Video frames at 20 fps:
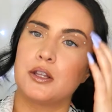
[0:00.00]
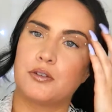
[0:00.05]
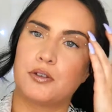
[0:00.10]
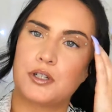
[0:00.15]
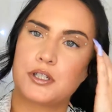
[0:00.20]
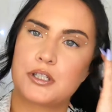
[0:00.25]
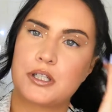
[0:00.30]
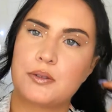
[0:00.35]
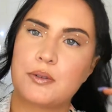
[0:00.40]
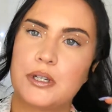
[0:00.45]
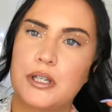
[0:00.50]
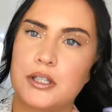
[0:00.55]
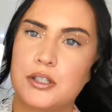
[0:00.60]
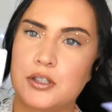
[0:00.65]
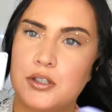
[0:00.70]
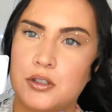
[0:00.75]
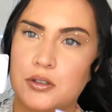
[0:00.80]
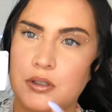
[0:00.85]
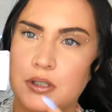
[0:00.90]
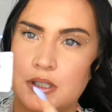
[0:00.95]
first thing we need
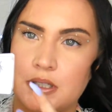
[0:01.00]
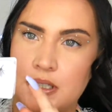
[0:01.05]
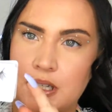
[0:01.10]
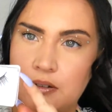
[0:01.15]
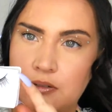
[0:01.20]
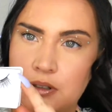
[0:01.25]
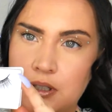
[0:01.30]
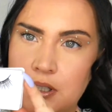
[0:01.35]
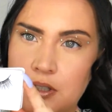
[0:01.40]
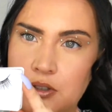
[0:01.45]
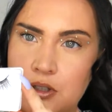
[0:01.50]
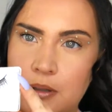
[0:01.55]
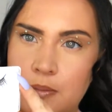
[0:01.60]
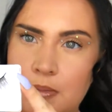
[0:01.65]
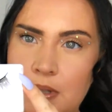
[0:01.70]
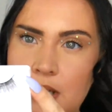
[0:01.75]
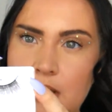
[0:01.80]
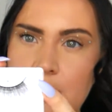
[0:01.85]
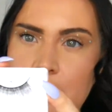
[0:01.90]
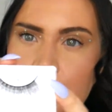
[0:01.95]
to do is definitely trim
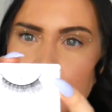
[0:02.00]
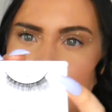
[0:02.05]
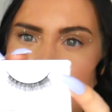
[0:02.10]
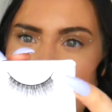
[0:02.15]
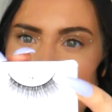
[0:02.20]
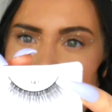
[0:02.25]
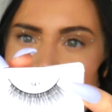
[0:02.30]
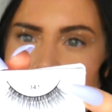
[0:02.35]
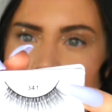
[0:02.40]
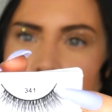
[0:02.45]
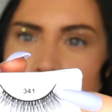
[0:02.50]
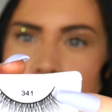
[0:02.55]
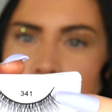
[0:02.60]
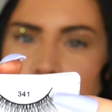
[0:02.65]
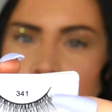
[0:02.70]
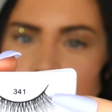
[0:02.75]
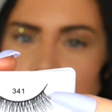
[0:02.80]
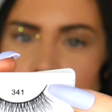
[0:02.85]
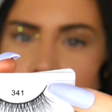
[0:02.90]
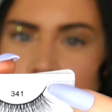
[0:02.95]
these because they
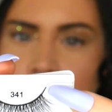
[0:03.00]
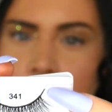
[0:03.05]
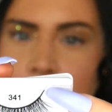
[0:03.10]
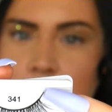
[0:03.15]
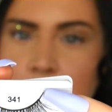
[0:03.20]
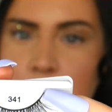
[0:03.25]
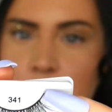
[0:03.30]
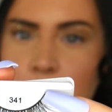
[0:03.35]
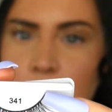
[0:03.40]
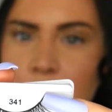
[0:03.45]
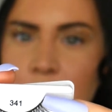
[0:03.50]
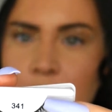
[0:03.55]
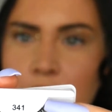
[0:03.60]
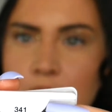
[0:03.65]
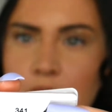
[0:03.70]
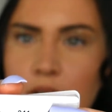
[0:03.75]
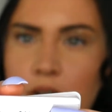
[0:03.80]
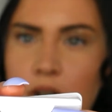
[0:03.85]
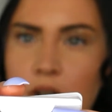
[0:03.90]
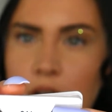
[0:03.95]
have like these
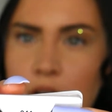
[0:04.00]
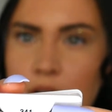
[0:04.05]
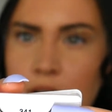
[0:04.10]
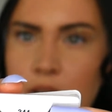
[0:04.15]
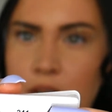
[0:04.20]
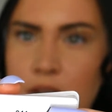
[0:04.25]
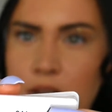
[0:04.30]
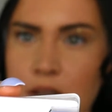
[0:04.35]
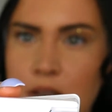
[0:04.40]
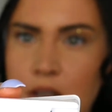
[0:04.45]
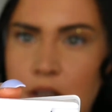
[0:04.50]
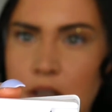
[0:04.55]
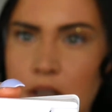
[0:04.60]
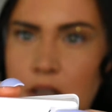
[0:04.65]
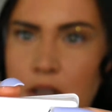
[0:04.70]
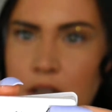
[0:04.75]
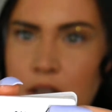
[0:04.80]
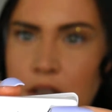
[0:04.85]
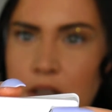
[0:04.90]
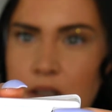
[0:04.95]
weird long
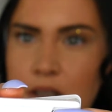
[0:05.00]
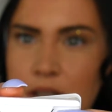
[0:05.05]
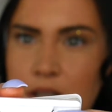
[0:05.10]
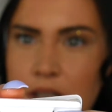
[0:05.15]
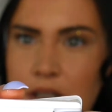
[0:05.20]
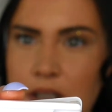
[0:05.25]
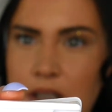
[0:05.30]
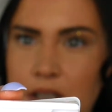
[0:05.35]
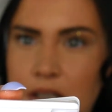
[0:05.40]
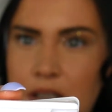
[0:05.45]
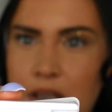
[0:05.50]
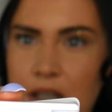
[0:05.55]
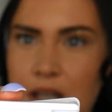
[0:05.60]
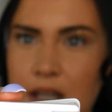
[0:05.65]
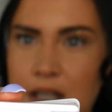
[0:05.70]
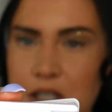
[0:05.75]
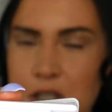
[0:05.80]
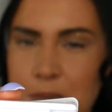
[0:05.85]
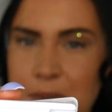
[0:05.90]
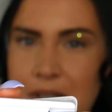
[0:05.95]

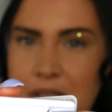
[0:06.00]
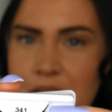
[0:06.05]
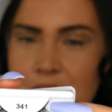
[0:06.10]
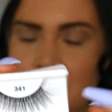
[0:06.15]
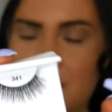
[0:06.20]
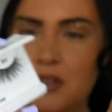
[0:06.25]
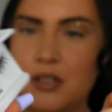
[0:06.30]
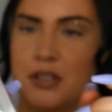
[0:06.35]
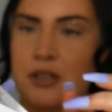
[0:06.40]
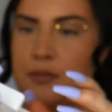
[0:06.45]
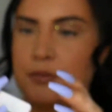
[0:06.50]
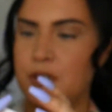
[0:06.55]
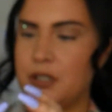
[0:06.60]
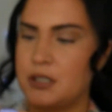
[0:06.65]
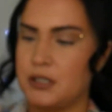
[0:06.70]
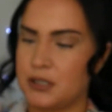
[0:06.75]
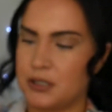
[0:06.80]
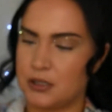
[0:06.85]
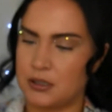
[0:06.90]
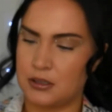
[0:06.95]
lash bands for some
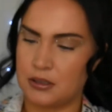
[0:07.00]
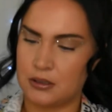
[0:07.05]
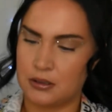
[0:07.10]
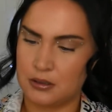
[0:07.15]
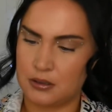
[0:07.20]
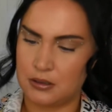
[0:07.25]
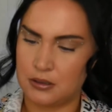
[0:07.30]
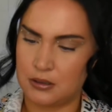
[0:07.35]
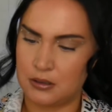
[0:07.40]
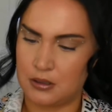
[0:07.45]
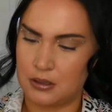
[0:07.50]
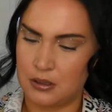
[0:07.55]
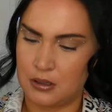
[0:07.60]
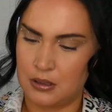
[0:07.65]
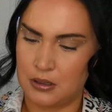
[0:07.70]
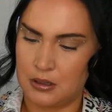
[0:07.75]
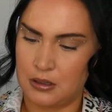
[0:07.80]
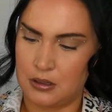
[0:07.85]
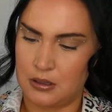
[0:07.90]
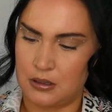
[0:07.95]
reason.
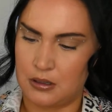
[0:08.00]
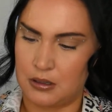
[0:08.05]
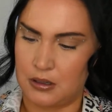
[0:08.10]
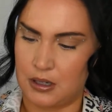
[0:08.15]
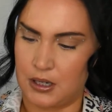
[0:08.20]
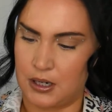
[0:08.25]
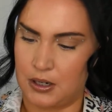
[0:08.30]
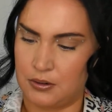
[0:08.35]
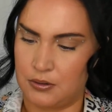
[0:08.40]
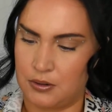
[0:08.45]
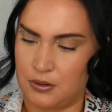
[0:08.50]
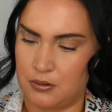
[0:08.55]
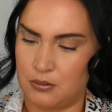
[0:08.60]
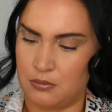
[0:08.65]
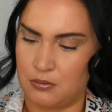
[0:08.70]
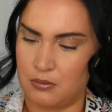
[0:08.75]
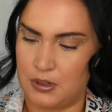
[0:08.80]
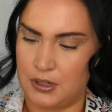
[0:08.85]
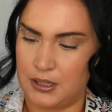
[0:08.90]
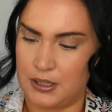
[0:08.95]
I don't know
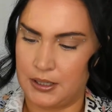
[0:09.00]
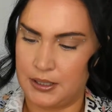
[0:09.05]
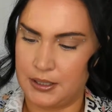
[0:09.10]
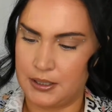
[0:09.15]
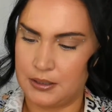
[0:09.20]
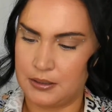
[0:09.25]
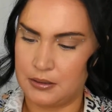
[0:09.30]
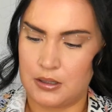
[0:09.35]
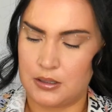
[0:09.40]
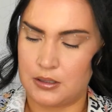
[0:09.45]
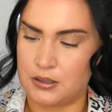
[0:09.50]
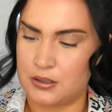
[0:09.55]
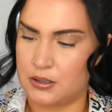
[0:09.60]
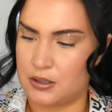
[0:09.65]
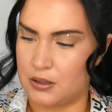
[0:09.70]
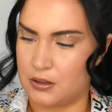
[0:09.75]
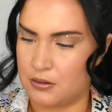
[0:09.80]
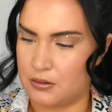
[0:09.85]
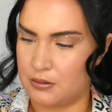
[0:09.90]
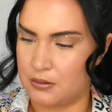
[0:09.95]
why.
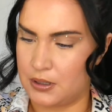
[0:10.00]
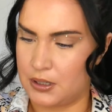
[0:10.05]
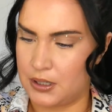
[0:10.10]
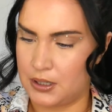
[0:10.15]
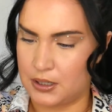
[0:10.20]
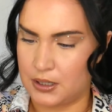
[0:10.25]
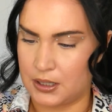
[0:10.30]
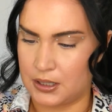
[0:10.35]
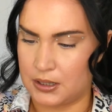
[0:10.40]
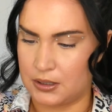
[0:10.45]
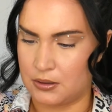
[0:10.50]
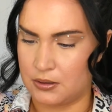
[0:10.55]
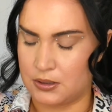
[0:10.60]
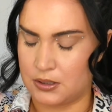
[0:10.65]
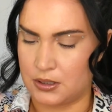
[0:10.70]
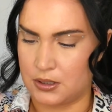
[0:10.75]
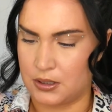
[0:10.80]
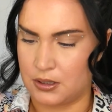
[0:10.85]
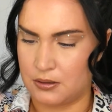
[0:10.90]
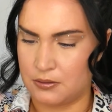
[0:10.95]
So I gotta cut those
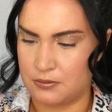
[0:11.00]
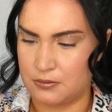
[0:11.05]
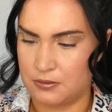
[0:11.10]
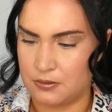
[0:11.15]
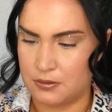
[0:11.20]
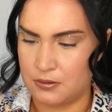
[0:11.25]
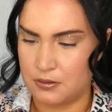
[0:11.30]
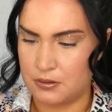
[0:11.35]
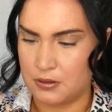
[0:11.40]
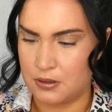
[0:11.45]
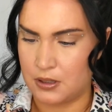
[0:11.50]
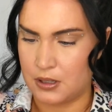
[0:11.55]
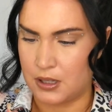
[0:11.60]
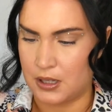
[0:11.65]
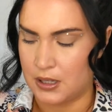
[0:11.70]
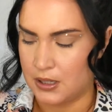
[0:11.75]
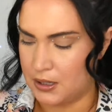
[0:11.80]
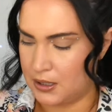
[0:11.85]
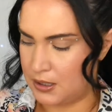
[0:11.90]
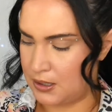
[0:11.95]
off
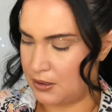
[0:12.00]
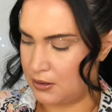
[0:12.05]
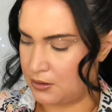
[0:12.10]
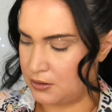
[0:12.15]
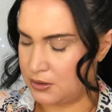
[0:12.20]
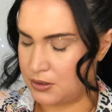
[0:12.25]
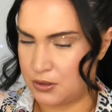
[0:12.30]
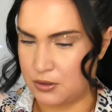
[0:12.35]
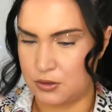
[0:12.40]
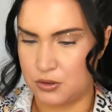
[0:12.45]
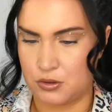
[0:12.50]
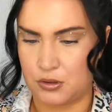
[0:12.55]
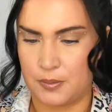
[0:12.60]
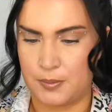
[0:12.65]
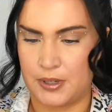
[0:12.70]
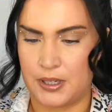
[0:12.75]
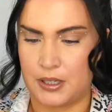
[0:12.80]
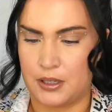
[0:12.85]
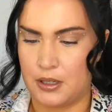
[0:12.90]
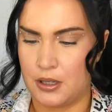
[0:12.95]
and then also trim
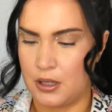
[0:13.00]
it